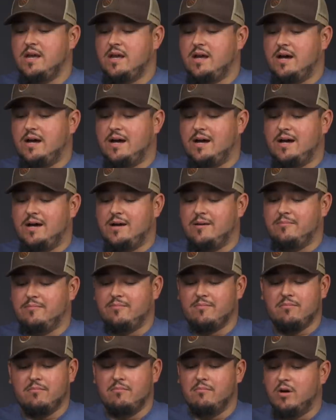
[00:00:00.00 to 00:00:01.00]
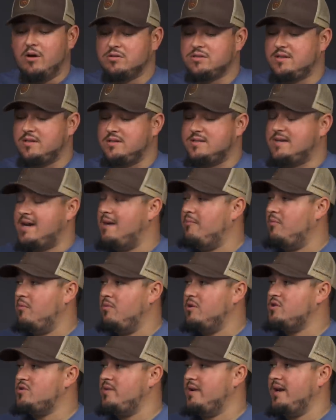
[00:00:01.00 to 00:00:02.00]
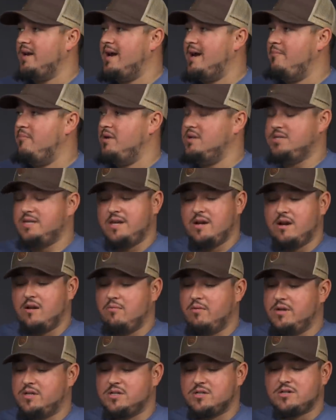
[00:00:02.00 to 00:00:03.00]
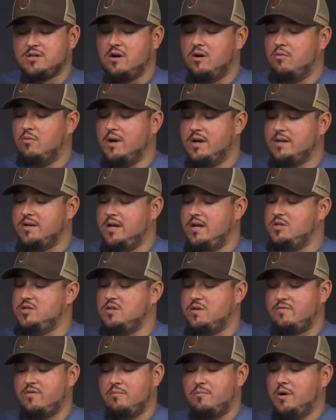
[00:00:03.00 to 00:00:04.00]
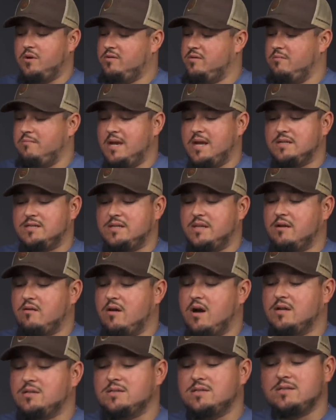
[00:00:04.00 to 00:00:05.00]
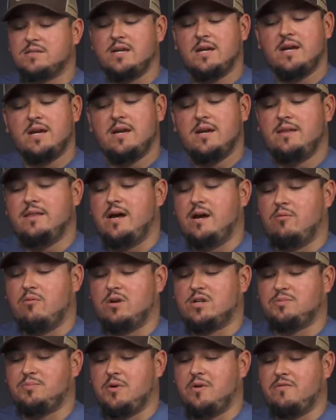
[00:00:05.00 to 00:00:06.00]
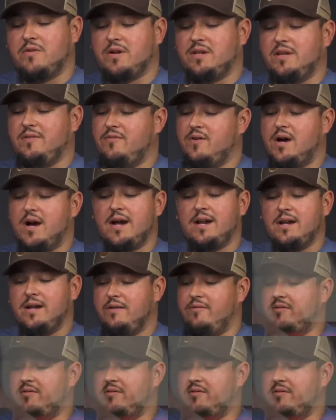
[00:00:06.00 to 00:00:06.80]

Um, most of the time when we're stringing hybrids here, we just go one tension for both the mains and the crosses. That works perfectly fine. I've